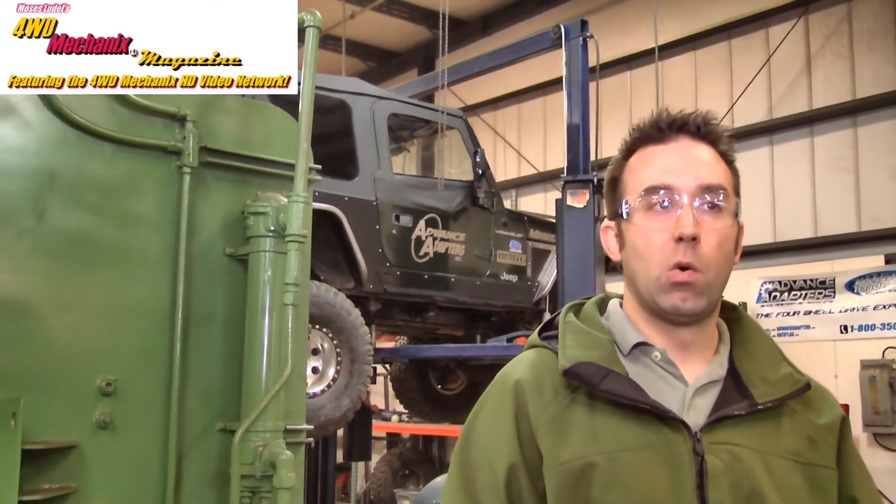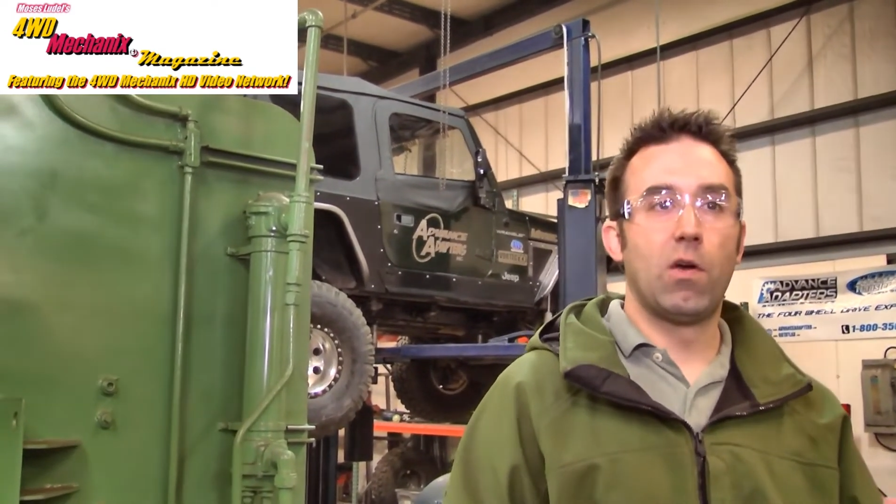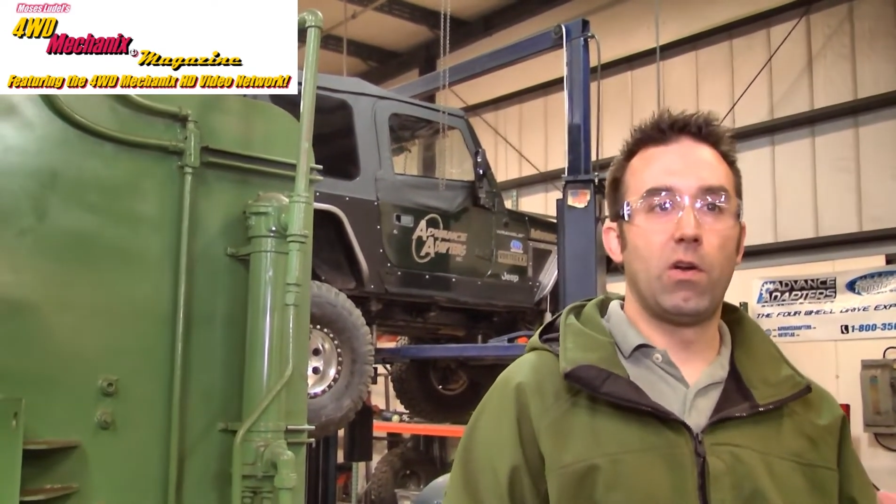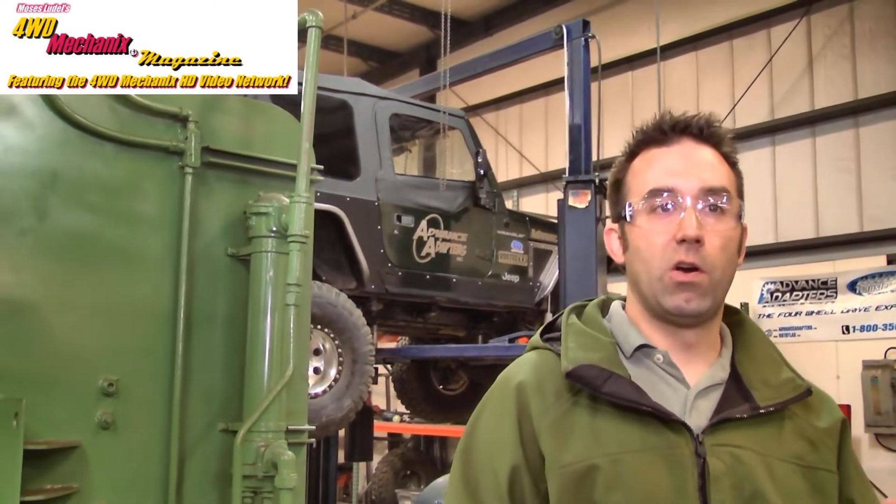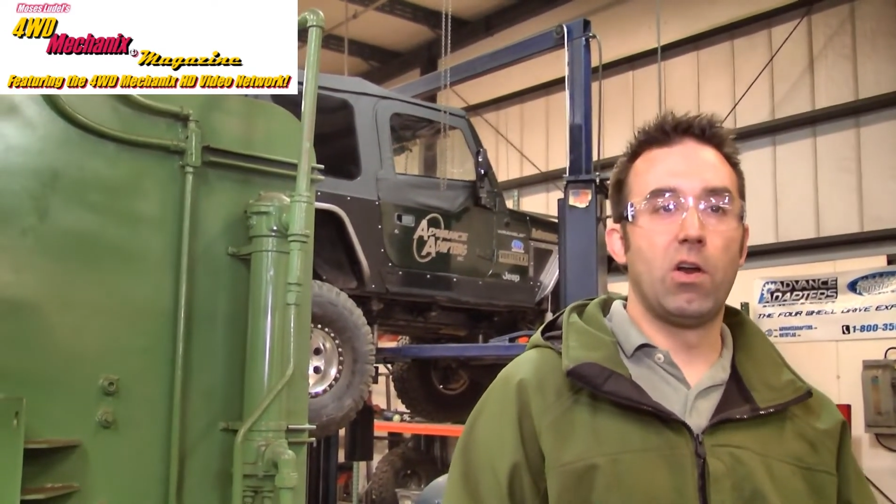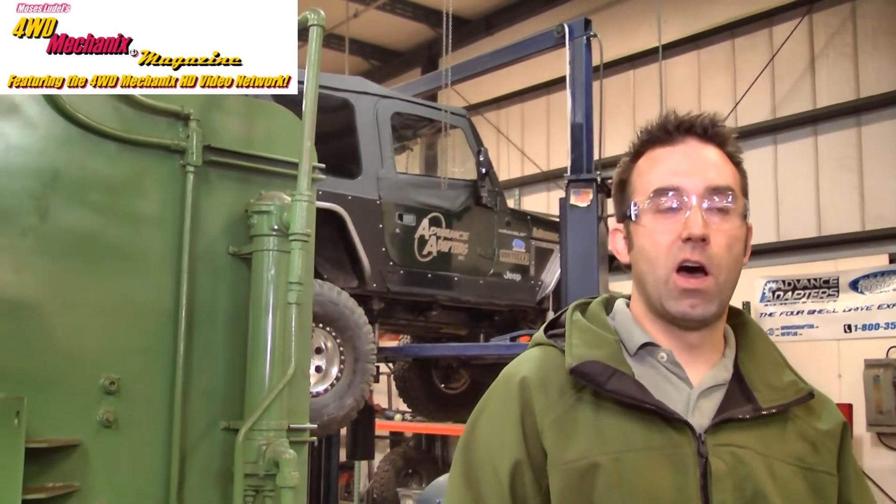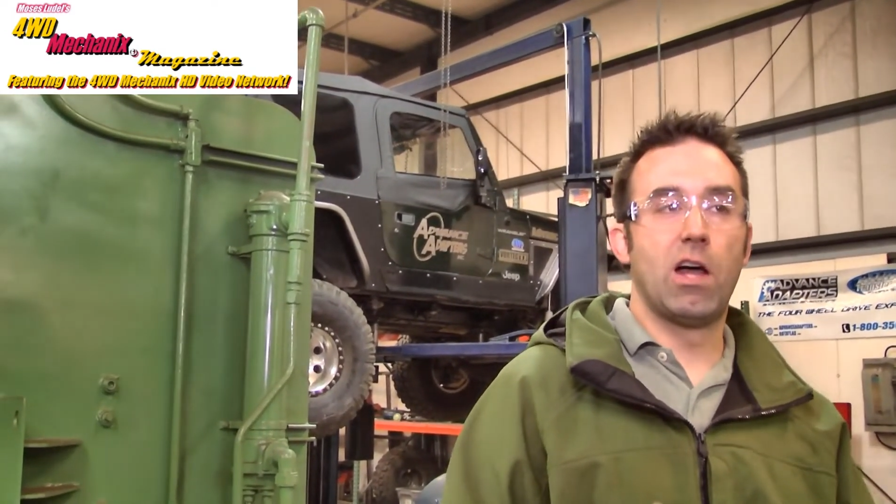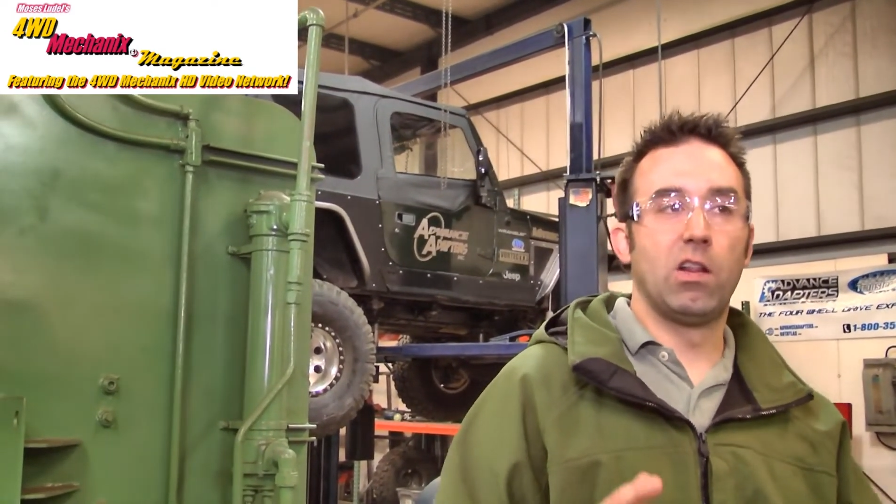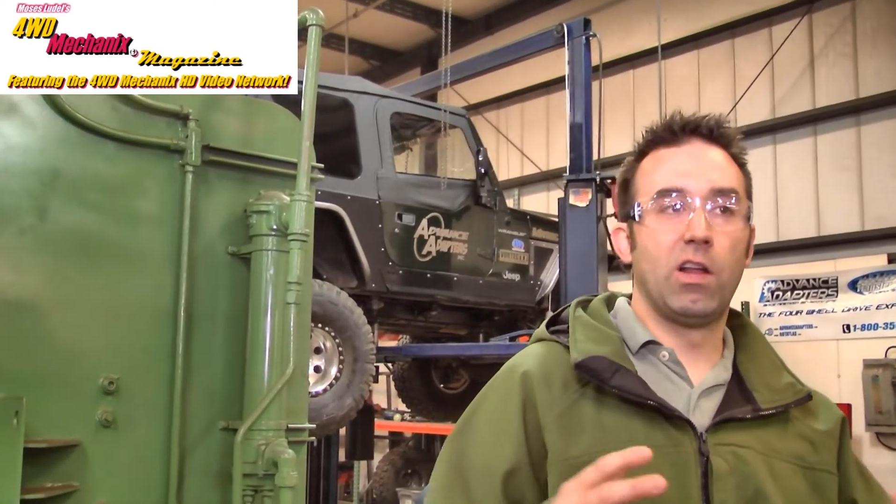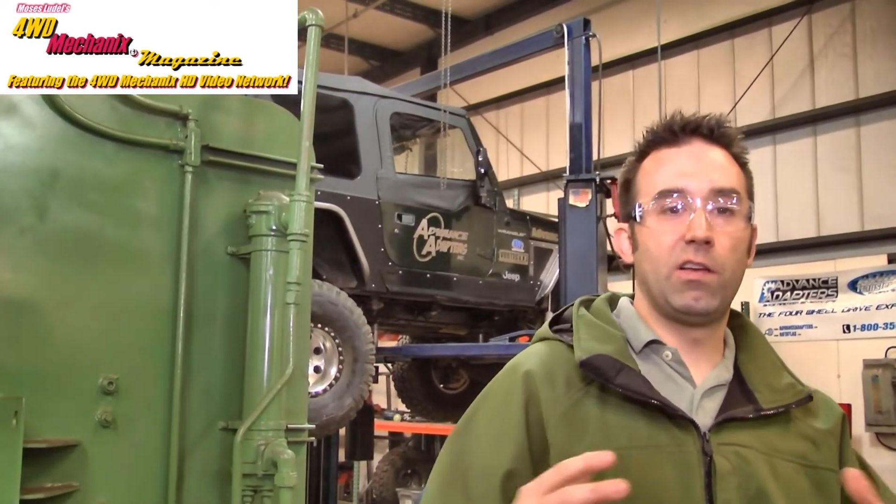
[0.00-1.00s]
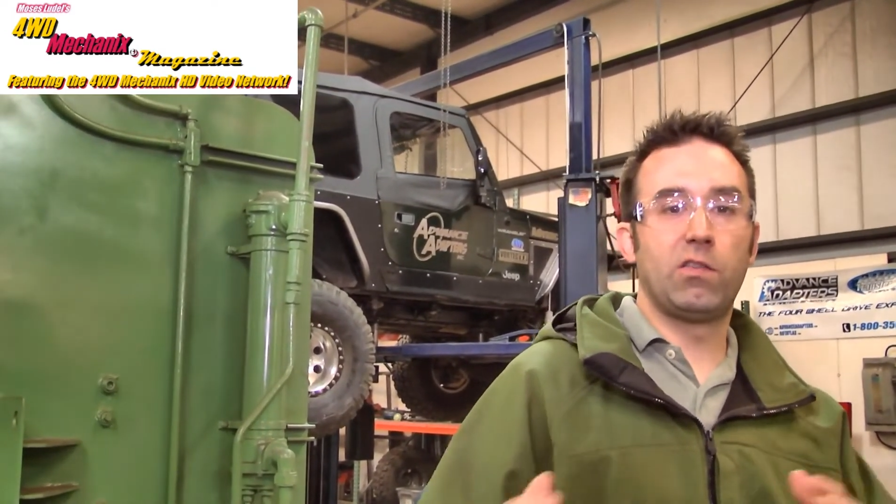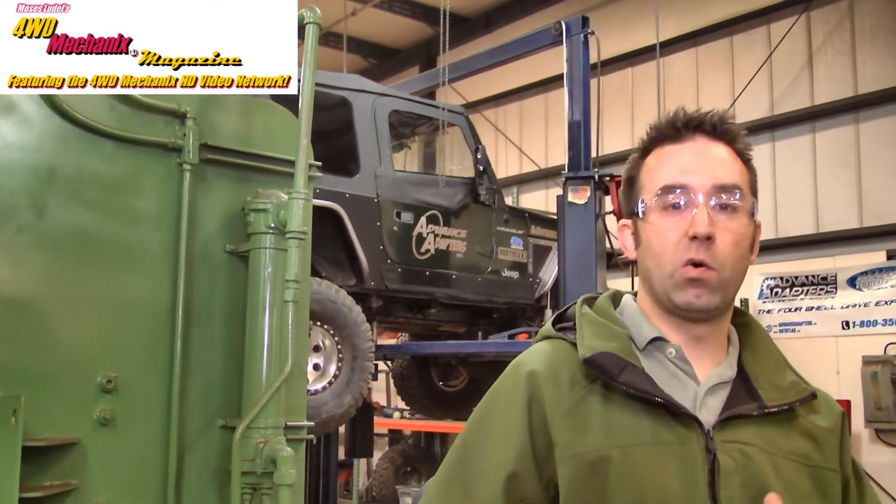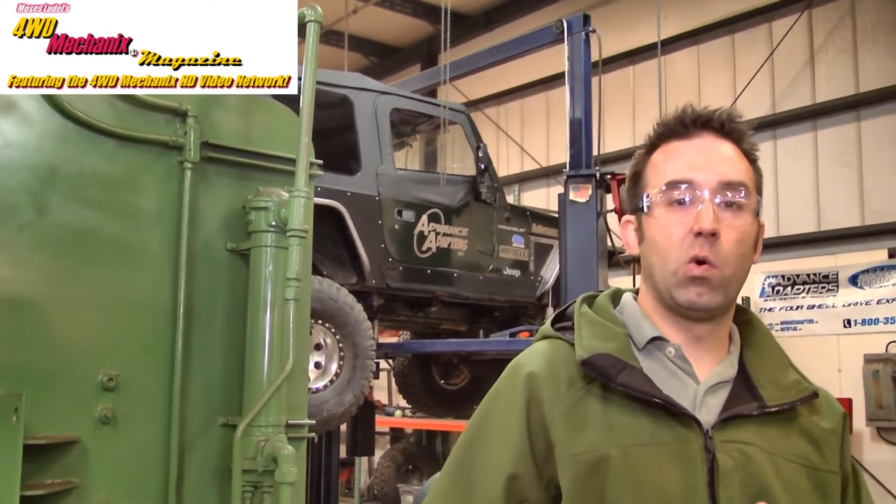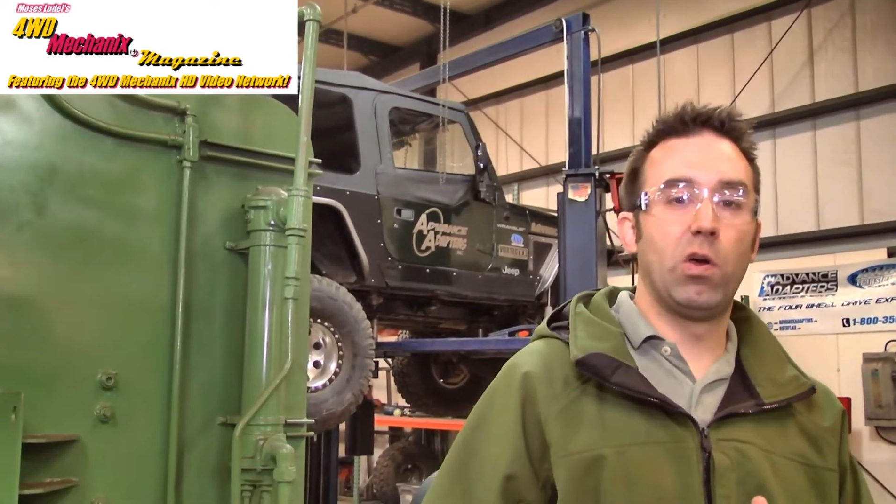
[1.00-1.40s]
whether or not less